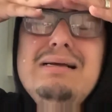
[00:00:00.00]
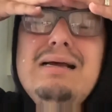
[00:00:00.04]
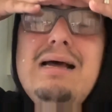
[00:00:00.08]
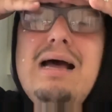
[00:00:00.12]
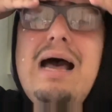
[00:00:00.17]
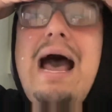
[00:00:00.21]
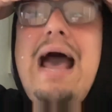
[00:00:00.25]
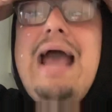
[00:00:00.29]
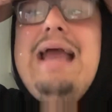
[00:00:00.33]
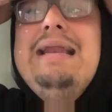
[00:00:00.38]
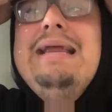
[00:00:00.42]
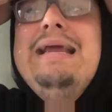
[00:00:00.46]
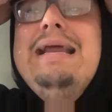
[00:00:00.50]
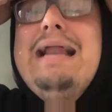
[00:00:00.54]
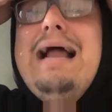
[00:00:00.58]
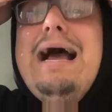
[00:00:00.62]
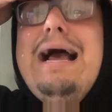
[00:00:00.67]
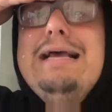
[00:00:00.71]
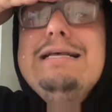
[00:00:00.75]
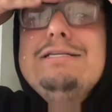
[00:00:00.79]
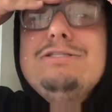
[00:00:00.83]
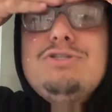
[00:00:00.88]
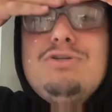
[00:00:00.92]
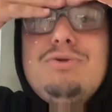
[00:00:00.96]
I need
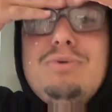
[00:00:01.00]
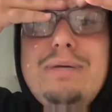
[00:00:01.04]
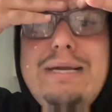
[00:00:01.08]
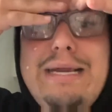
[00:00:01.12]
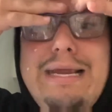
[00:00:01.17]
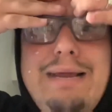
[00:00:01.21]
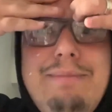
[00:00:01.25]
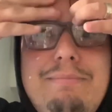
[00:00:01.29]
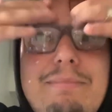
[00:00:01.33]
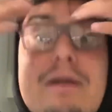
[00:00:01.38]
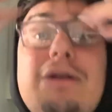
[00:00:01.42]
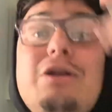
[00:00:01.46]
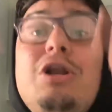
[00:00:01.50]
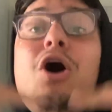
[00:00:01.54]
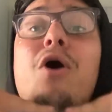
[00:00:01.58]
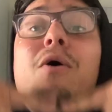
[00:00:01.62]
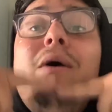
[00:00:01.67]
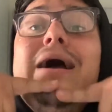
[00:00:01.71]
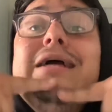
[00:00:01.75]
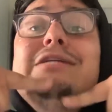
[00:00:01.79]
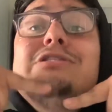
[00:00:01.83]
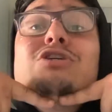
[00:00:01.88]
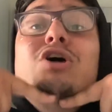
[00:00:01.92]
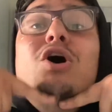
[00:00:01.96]
ice cream. No,
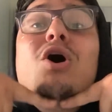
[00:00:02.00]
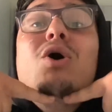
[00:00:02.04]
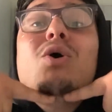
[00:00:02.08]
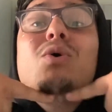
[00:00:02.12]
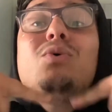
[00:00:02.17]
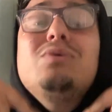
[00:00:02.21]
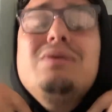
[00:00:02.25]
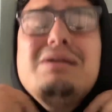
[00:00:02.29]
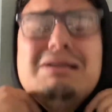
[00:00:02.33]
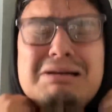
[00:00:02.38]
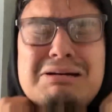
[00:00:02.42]
I don't.